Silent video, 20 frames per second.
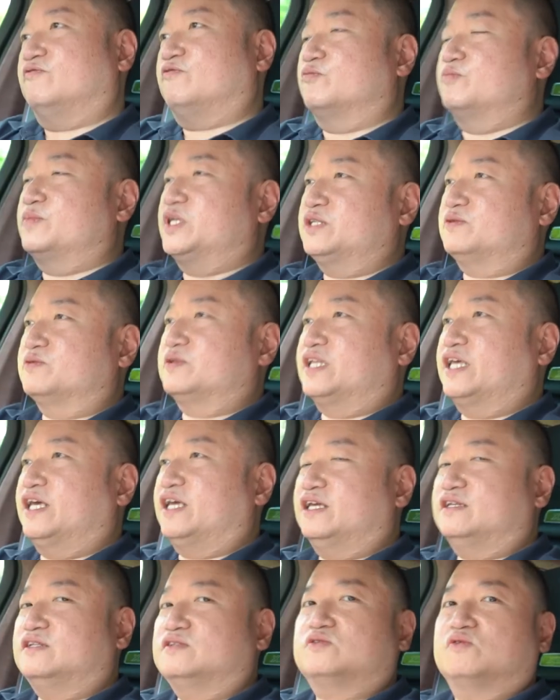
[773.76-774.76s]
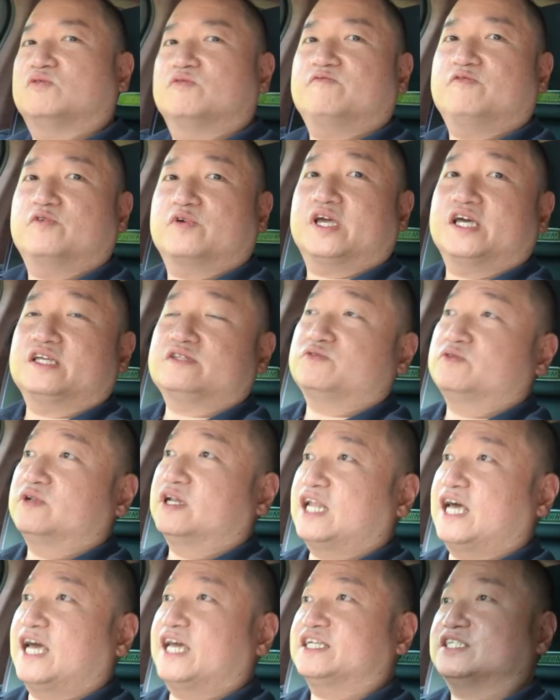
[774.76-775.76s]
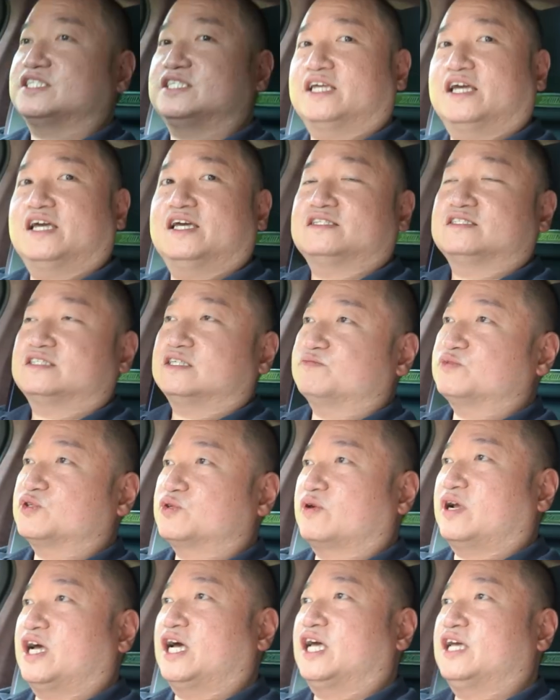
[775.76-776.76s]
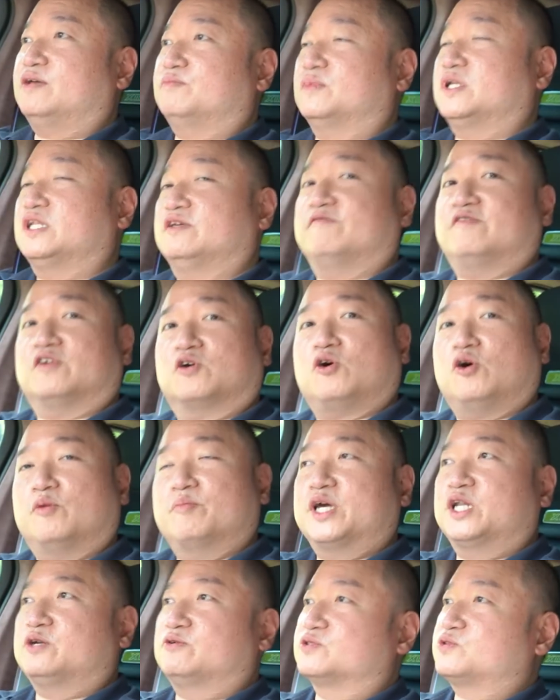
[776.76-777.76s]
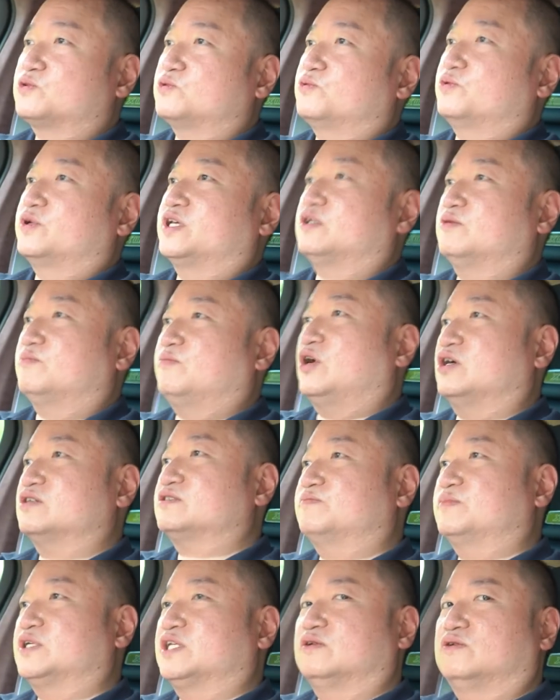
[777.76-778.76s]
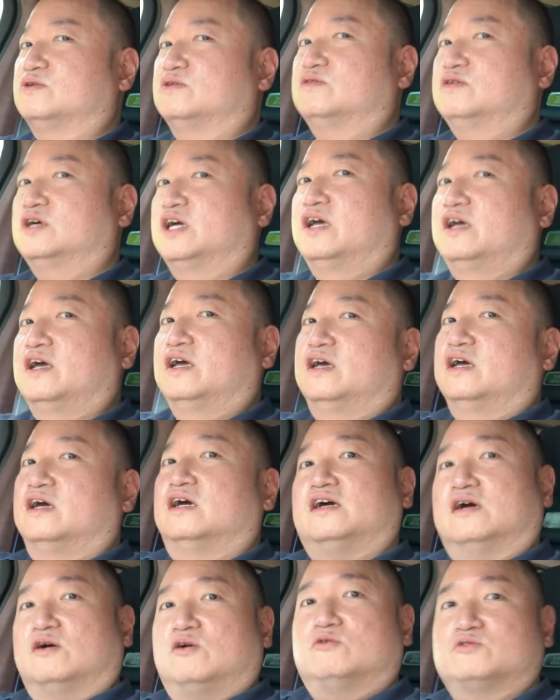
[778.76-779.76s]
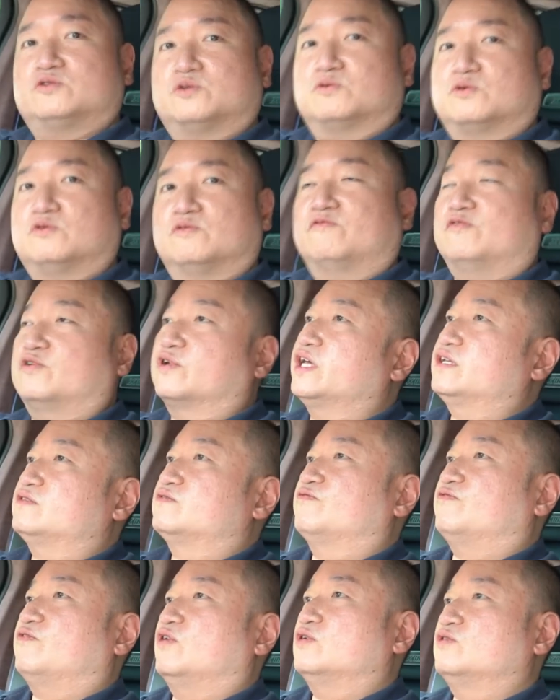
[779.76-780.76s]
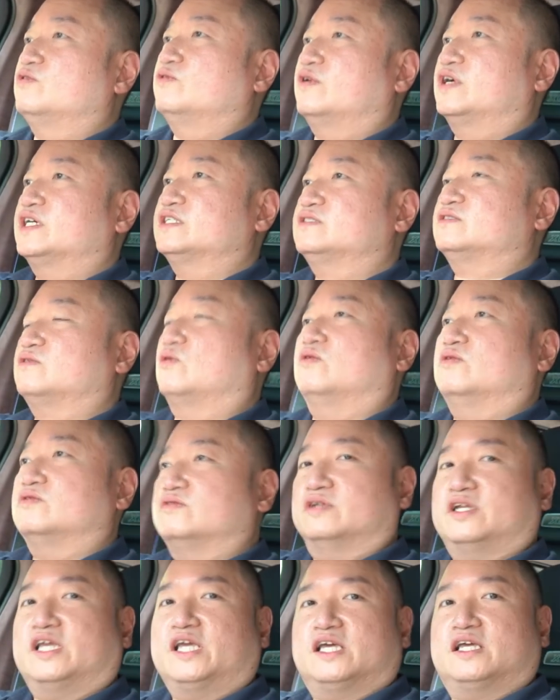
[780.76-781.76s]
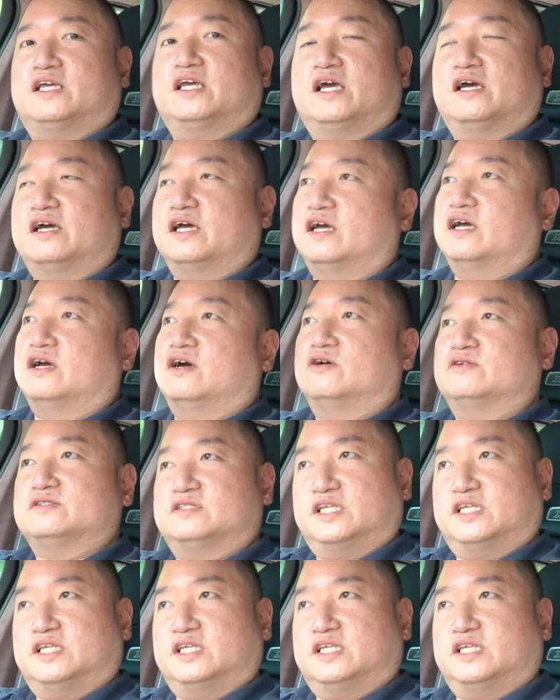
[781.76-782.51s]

from me today. Don't forget to like, share and subscribe. Leave a comment or two in the box below. Also, don't forget to follow us on